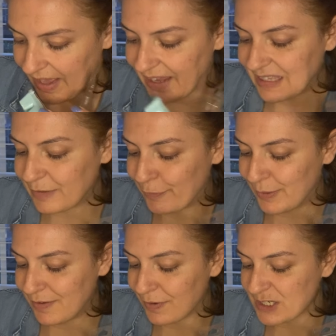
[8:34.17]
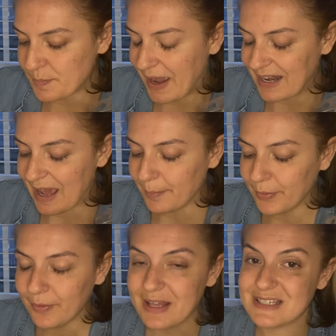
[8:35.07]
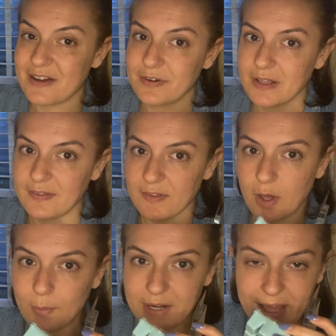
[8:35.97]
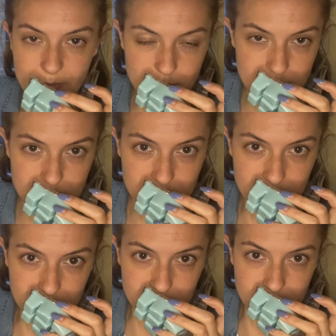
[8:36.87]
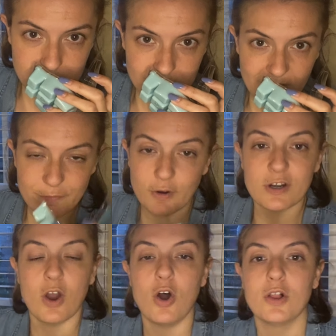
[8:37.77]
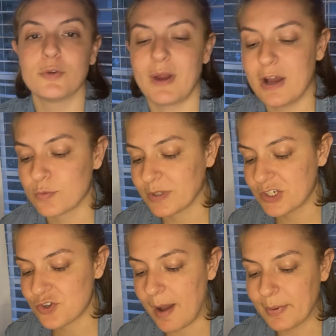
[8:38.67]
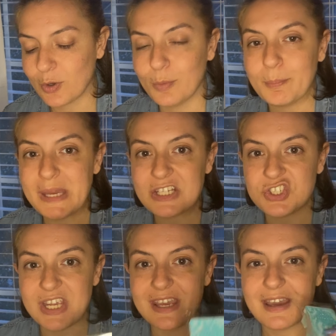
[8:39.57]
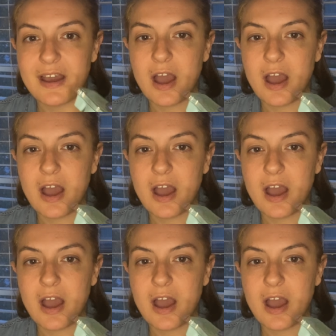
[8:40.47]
I get the fruity fresh pineapple and definitely the coconut for an all-around really tropical, beachy,